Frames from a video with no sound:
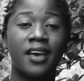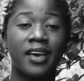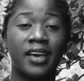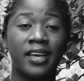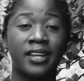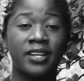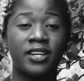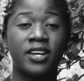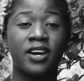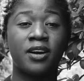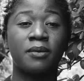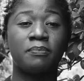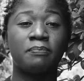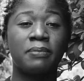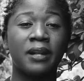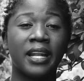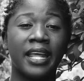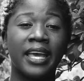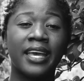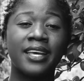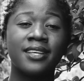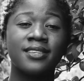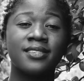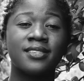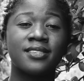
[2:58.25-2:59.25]
And her
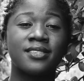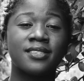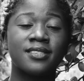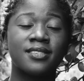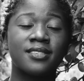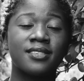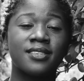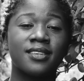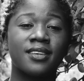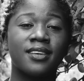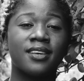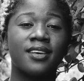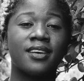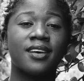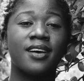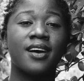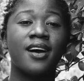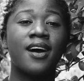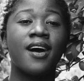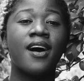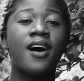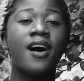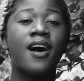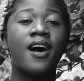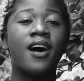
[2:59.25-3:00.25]
place,
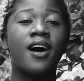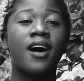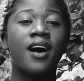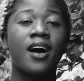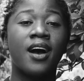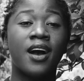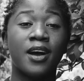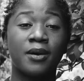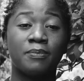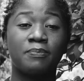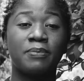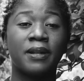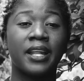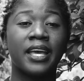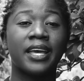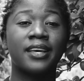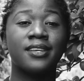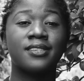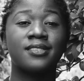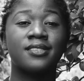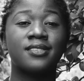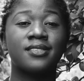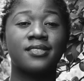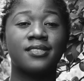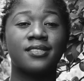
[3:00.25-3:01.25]
her
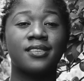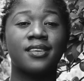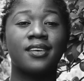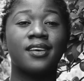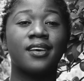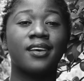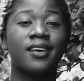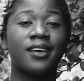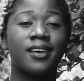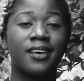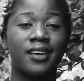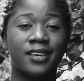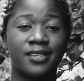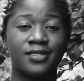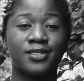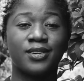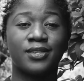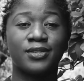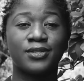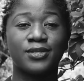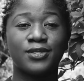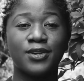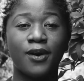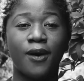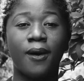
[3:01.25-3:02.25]
place is
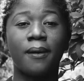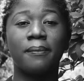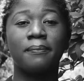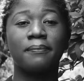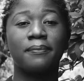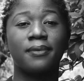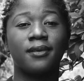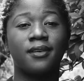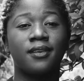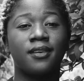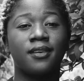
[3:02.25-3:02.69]
on top.